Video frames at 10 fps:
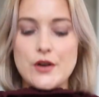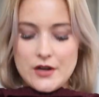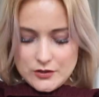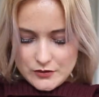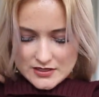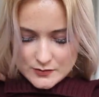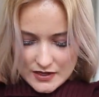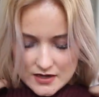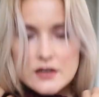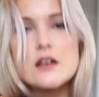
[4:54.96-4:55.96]
burgundy
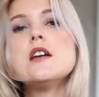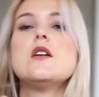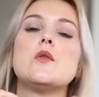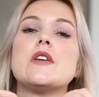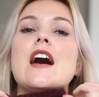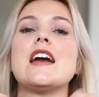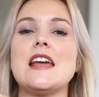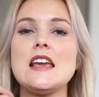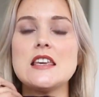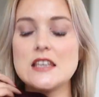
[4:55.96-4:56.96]
sweater with high
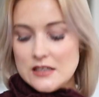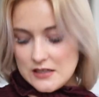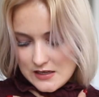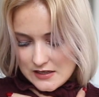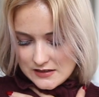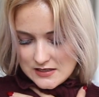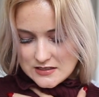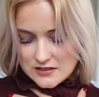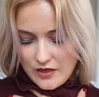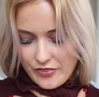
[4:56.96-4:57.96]
neck.
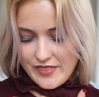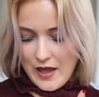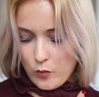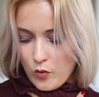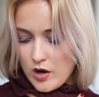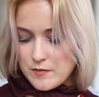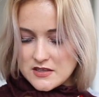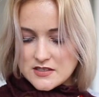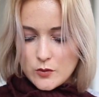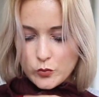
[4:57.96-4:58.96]
This is not that warm.
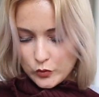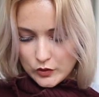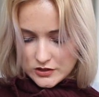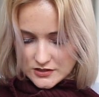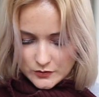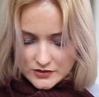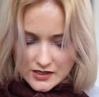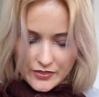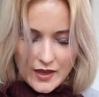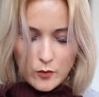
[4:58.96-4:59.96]
It's not wool, so
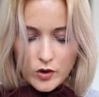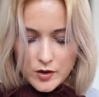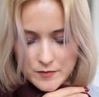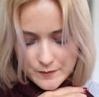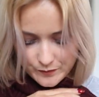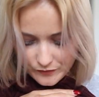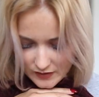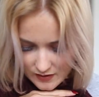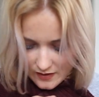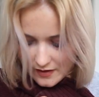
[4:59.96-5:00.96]
it's not that warm.
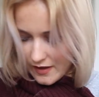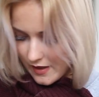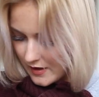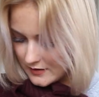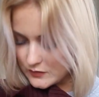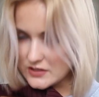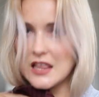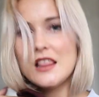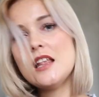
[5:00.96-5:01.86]
So it's a